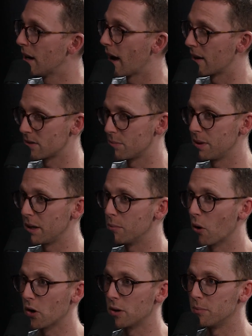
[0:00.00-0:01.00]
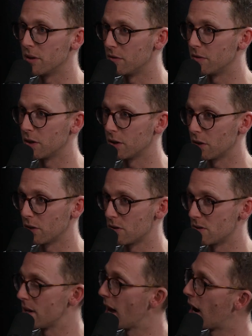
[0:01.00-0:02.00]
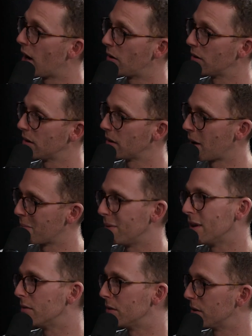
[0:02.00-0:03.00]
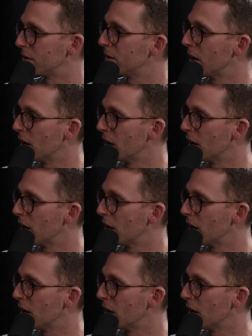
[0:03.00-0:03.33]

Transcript: as a big-bodied midfielder who's now a bit of a